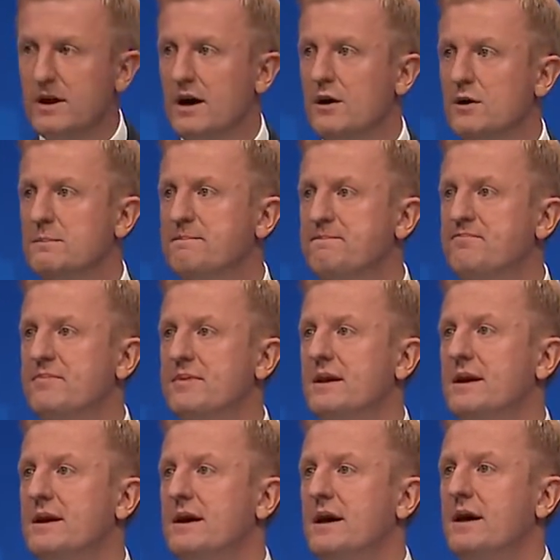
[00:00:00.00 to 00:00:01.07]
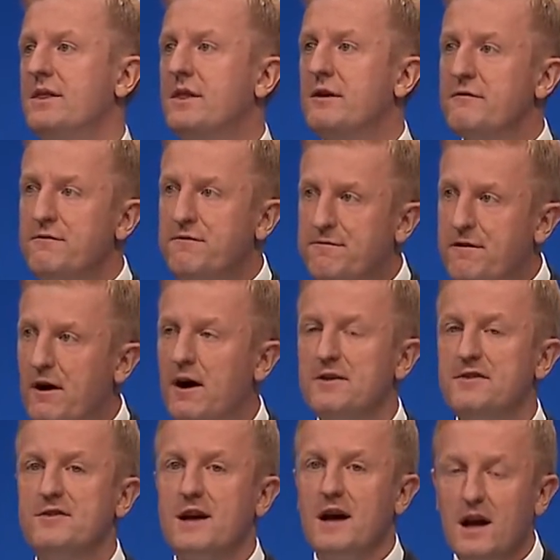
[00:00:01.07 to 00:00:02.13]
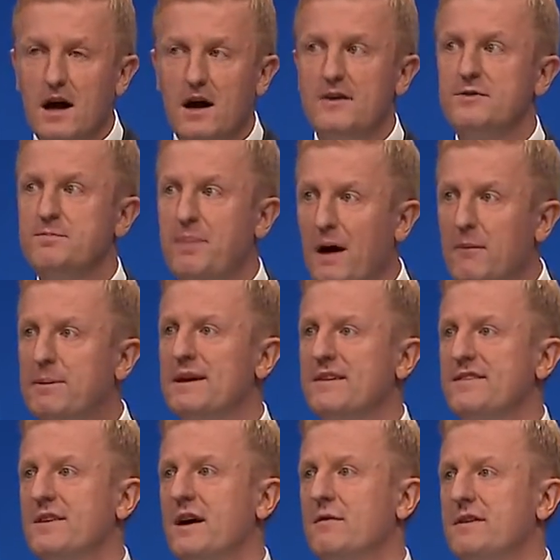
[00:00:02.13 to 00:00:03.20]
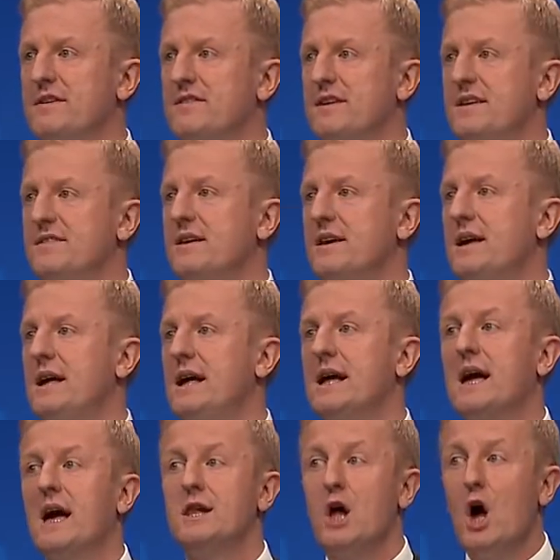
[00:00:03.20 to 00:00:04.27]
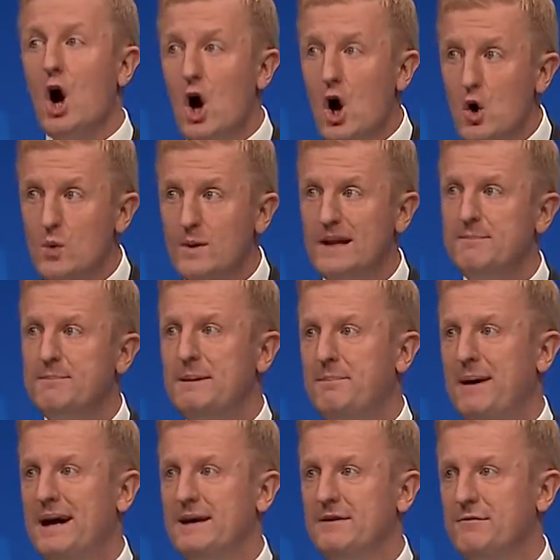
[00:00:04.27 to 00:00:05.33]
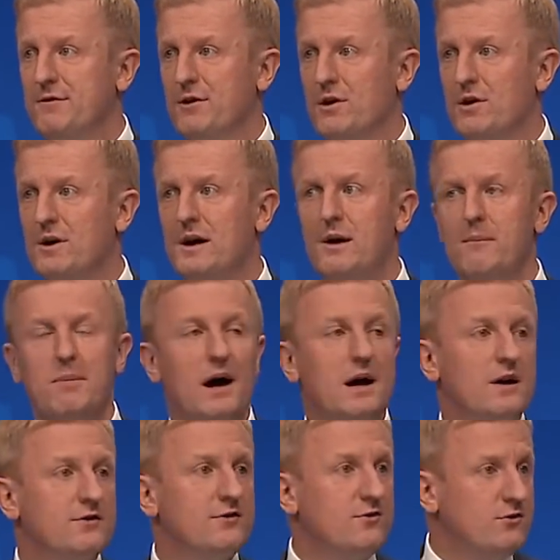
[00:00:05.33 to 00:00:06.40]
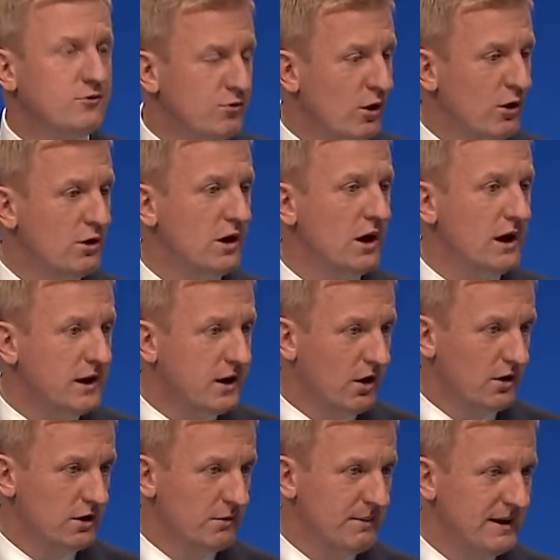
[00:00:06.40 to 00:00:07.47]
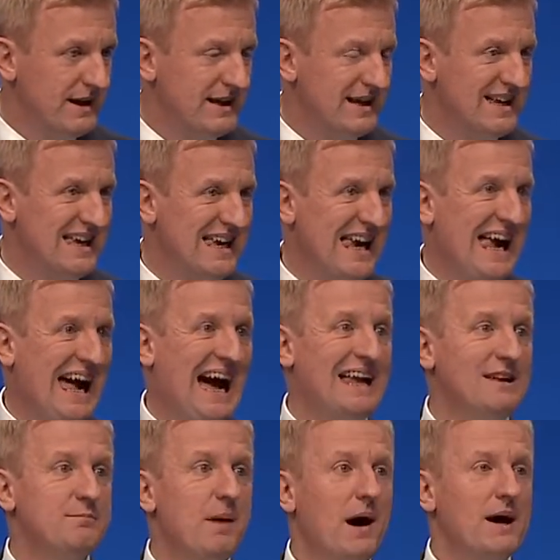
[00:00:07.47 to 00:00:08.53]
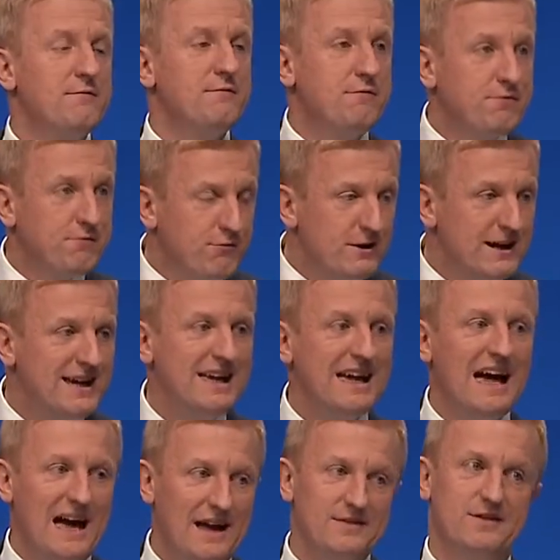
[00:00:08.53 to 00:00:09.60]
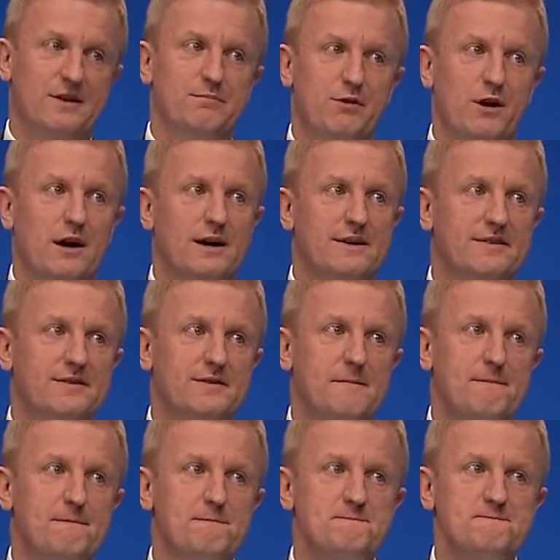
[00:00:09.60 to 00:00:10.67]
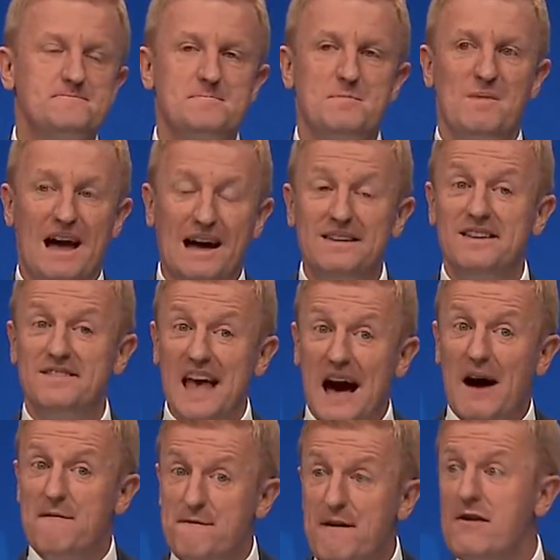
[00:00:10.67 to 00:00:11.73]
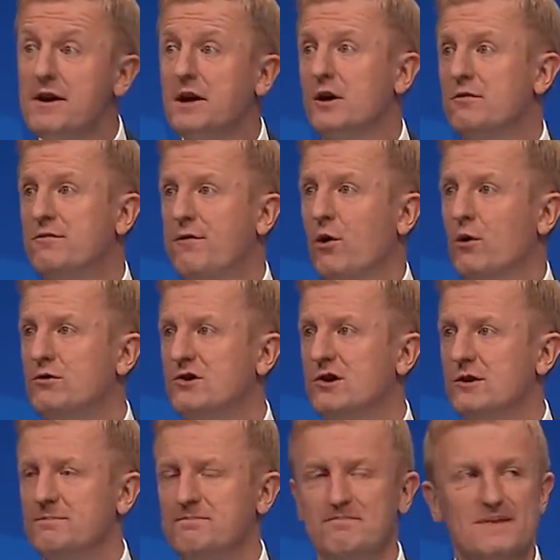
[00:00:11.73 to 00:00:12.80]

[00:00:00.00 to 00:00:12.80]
know that first-class public services can only be paid for by a strong economy and by free enterprise. And it's our very good fortune